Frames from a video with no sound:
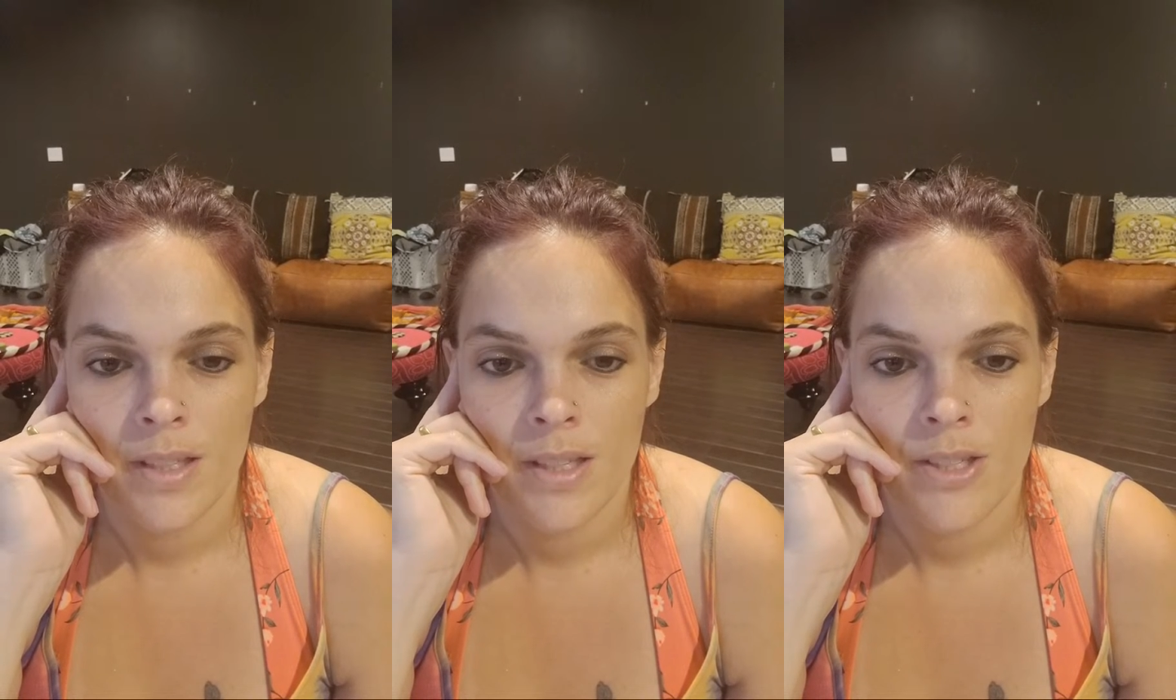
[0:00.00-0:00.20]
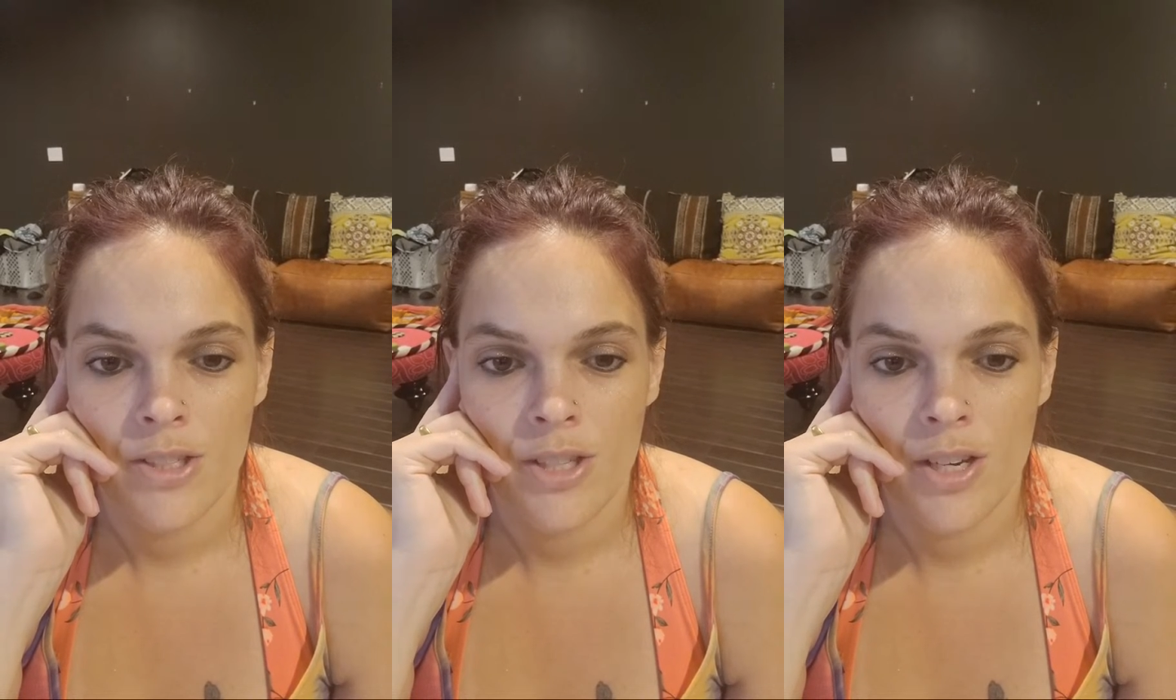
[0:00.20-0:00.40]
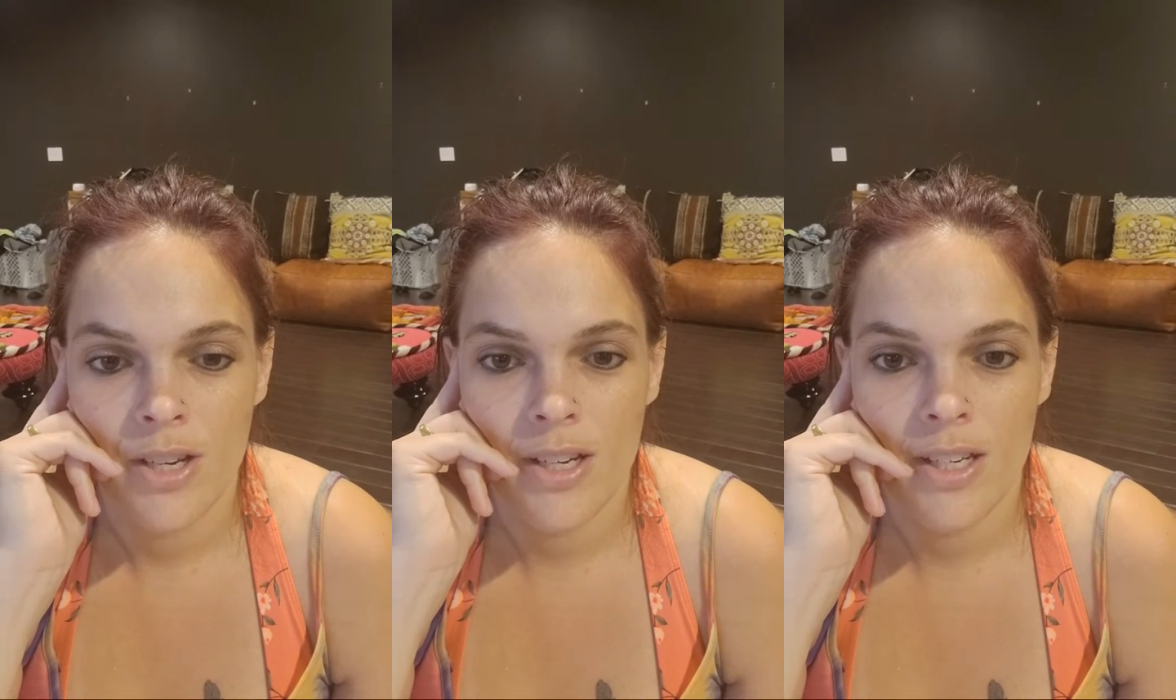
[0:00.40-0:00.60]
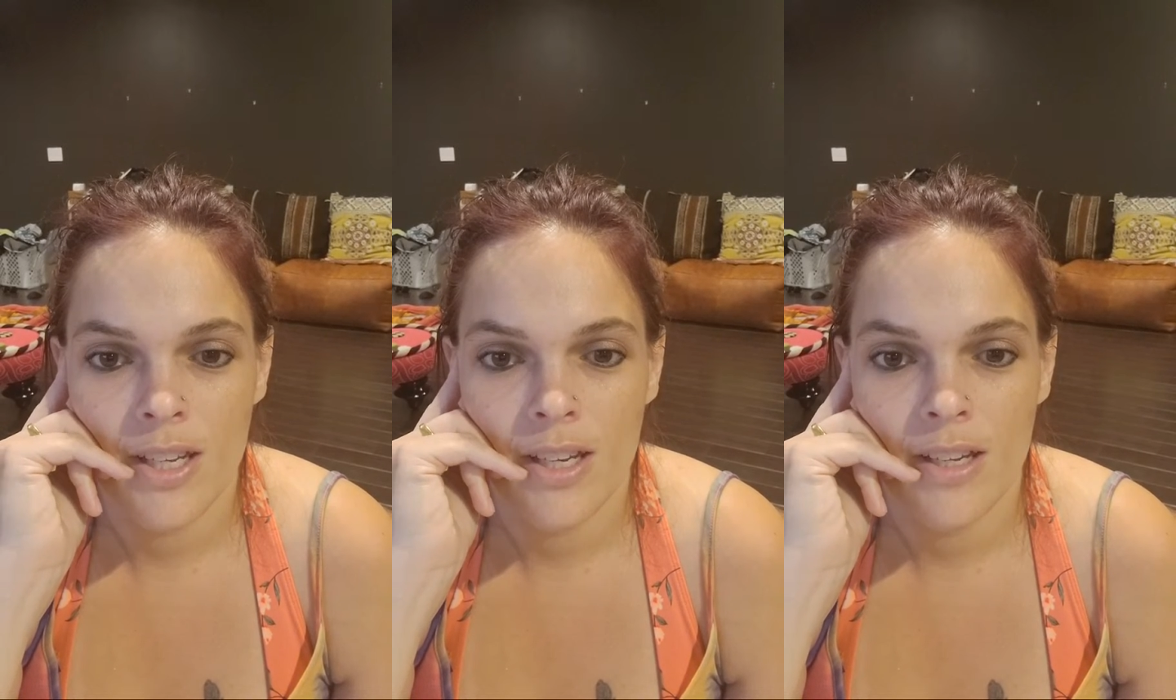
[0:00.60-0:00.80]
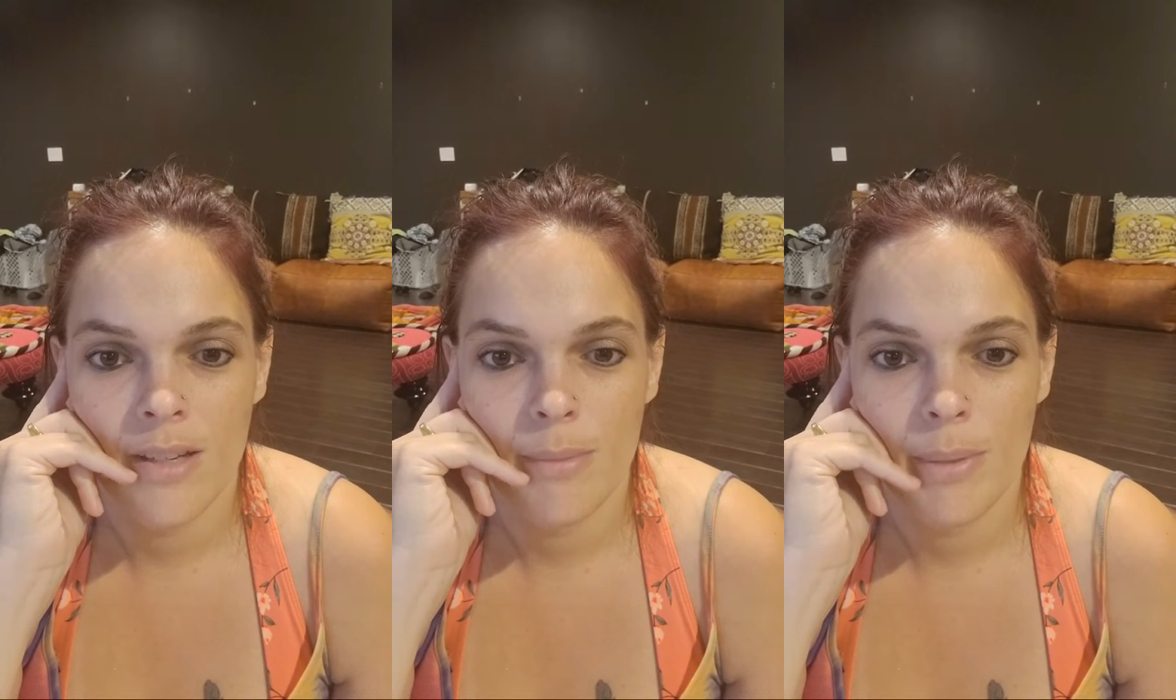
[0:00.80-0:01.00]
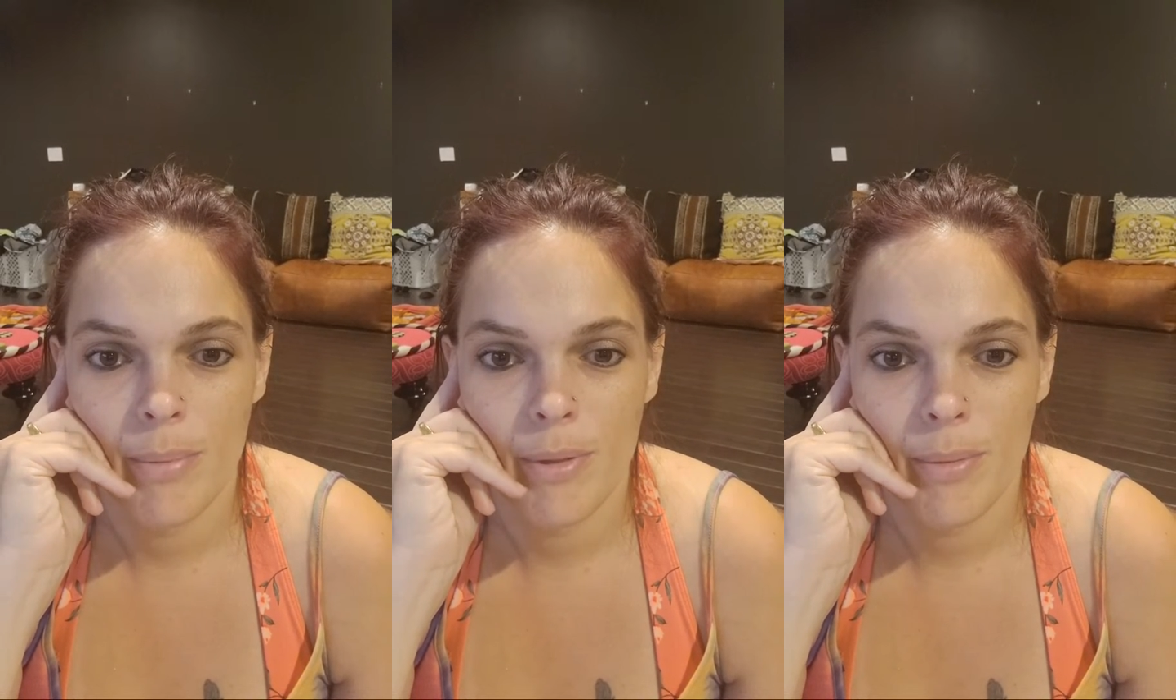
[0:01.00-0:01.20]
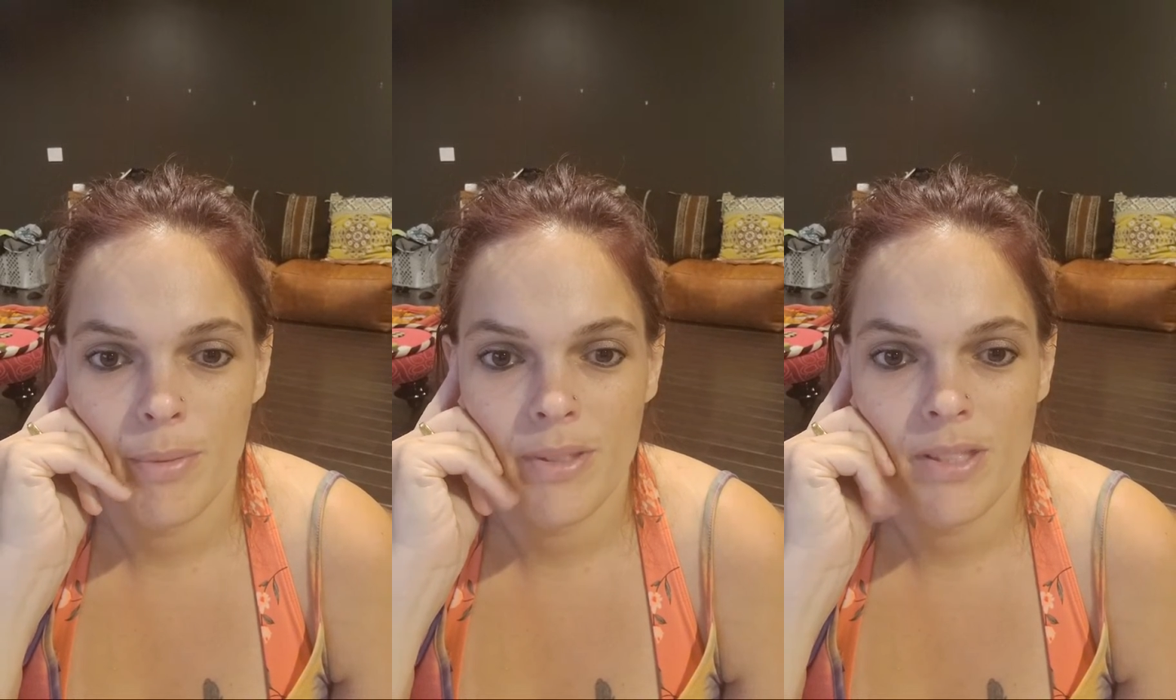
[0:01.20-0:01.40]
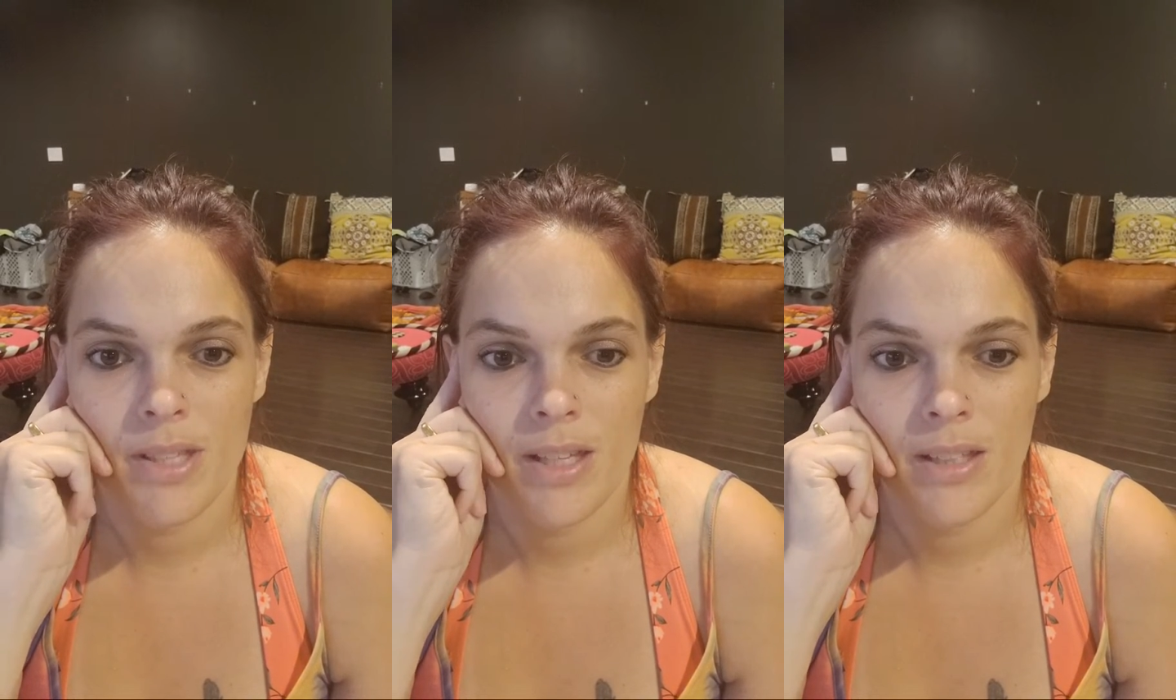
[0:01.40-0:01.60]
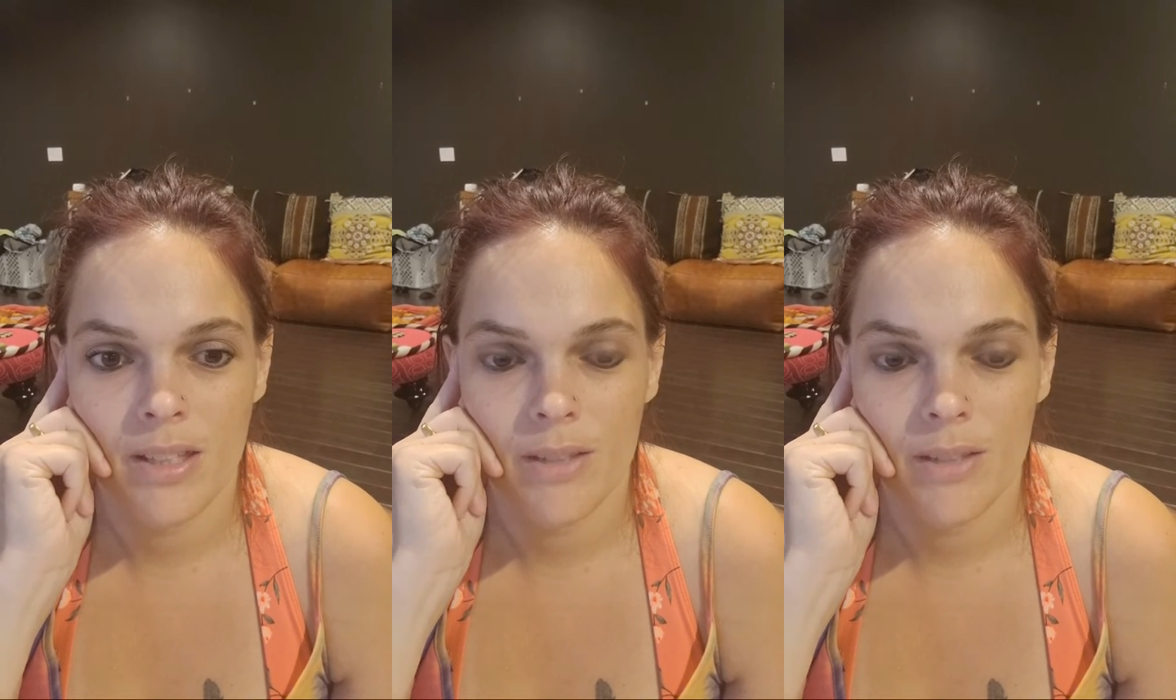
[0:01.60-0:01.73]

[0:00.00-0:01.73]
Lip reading: Sharon, yeah, people have been saying